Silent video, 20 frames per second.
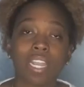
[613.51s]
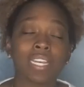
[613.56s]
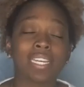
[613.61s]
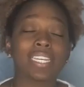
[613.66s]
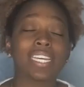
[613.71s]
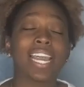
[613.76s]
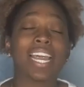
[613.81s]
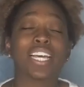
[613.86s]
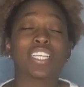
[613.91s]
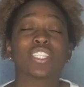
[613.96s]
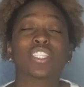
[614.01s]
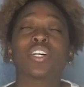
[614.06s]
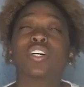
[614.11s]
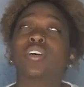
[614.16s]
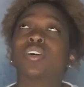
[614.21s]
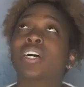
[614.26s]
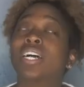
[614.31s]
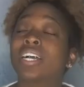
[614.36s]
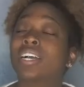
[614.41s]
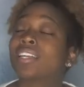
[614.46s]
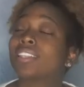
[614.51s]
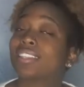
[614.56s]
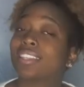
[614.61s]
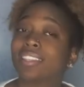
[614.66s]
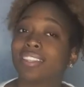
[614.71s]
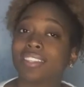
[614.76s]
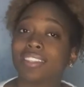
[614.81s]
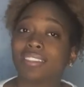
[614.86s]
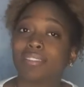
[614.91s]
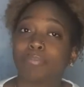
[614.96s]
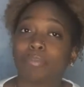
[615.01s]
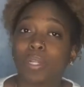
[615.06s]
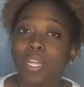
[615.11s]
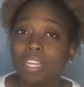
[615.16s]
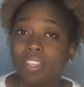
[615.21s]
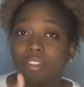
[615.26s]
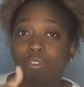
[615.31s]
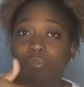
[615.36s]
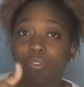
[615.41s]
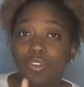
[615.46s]
yeah, so
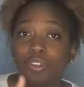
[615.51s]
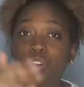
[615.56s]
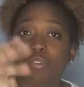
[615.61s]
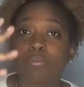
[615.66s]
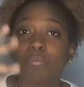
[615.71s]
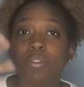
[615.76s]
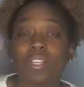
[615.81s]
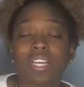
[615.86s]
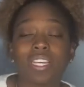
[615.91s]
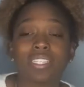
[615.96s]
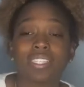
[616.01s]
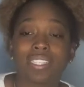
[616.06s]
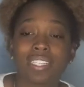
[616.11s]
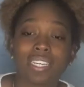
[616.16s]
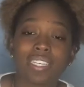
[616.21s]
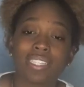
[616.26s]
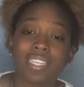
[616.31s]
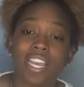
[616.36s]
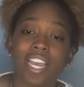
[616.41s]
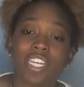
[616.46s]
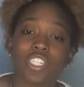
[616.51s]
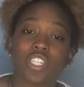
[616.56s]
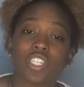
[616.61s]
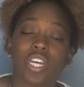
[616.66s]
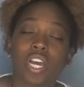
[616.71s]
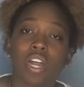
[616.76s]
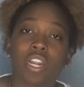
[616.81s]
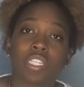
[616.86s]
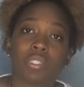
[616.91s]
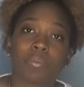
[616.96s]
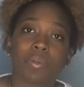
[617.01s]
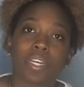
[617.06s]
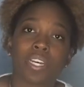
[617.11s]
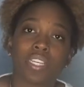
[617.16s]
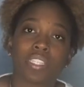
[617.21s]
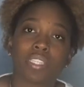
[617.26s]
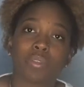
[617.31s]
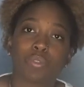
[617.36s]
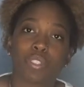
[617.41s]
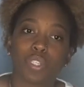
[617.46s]
the room plus 60 extra dollars
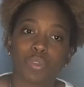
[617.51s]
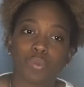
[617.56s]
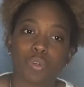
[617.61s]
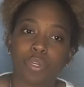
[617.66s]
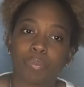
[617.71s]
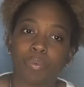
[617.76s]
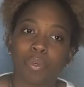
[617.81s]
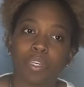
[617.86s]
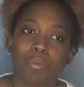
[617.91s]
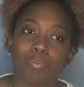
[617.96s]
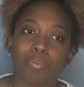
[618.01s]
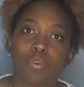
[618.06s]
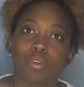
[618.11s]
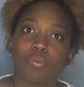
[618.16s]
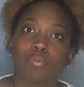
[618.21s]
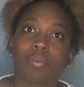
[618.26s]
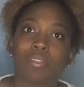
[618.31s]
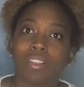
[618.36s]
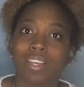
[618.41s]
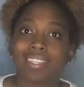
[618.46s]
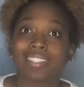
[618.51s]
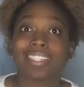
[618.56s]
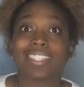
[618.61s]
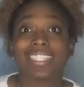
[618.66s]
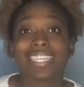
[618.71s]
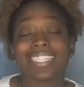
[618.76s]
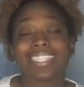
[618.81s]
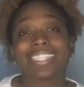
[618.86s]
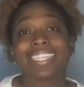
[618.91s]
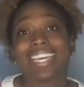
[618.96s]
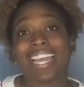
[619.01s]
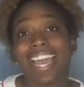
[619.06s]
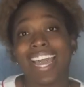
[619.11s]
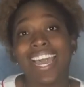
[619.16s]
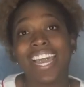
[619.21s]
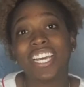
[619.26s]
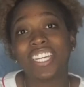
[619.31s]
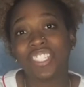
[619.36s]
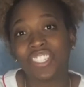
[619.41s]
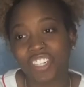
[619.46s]
because it was three people plus 60
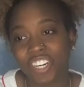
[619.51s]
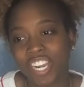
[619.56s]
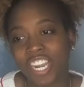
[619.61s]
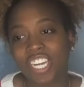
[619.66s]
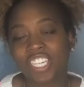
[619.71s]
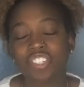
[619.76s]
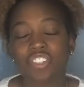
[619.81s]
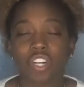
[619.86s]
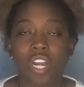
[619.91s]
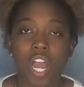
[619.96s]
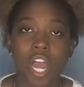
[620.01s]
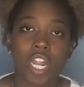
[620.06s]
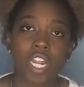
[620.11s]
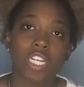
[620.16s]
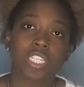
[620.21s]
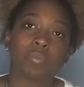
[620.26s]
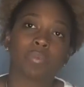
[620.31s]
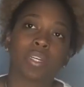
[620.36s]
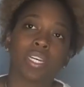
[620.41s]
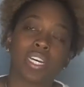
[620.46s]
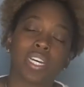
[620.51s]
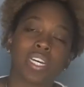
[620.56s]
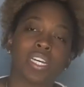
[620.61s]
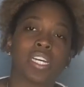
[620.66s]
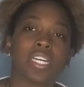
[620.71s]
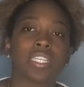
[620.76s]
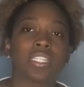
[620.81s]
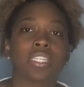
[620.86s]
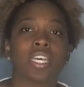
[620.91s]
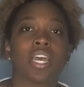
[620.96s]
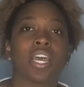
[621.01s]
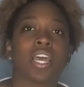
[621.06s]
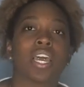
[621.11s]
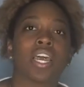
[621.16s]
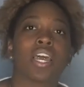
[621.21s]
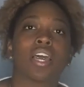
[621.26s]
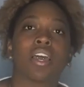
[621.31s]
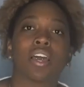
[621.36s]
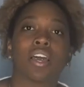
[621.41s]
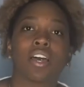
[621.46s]
extra extra dollars because
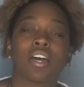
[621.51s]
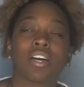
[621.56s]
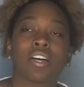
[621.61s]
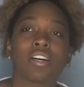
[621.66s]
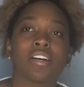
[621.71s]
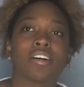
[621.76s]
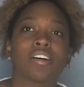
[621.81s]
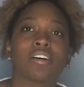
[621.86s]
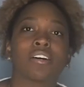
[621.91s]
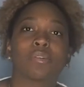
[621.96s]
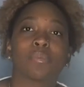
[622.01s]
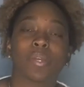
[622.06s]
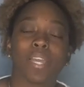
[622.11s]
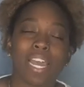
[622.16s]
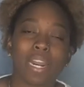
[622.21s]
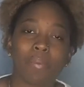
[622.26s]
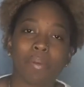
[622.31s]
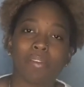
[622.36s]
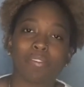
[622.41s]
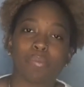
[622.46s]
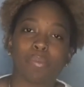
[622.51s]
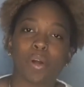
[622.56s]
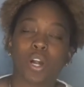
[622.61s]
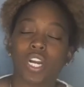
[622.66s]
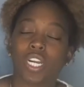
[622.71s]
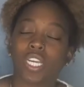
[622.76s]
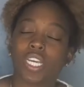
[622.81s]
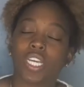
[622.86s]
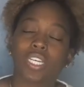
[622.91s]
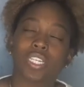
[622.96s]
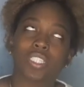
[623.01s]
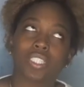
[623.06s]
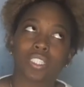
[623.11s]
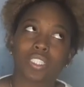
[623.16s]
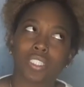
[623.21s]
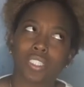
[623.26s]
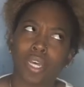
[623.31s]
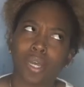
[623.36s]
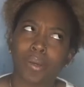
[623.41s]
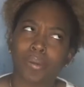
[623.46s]
uh, we had to pay for parking.
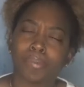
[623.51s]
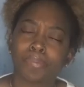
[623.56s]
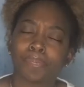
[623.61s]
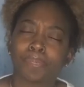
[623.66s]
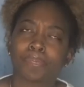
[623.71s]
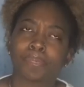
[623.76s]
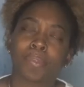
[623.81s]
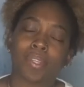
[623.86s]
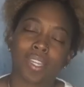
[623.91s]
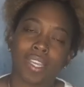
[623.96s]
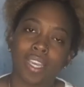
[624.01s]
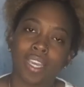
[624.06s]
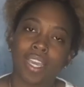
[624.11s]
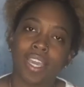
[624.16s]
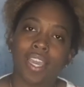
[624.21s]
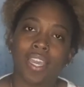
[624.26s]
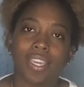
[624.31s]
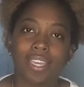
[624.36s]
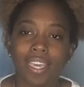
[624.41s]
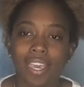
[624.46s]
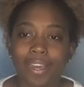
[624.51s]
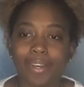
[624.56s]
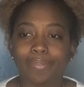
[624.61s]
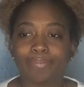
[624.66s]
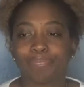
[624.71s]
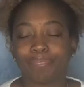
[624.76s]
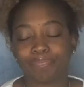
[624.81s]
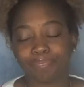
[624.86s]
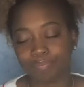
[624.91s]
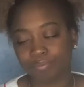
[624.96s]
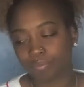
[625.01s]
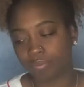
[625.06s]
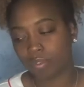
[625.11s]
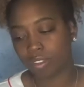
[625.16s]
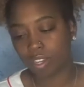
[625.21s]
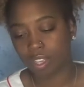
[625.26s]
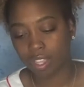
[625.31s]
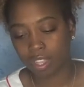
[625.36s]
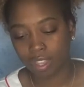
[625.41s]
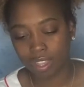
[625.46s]
So yeah,
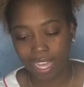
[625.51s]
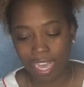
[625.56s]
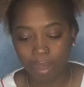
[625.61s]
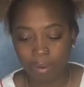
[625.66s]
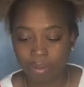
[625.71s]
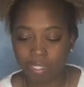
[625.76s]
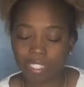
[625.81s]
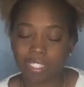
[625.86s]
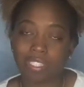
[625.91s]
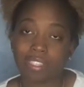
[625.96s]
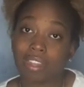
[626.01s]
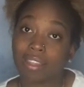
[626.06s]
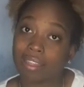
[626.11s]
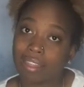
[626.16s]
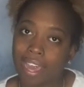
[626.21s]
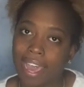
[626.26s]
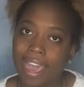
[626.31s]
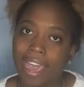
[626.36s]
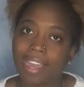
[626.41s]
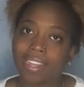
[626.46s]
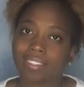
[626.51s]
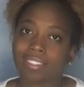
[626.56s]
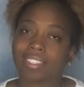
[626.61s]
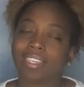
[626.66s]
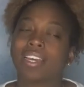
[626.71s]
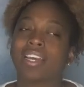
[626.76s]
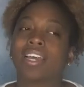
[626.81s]
that was that.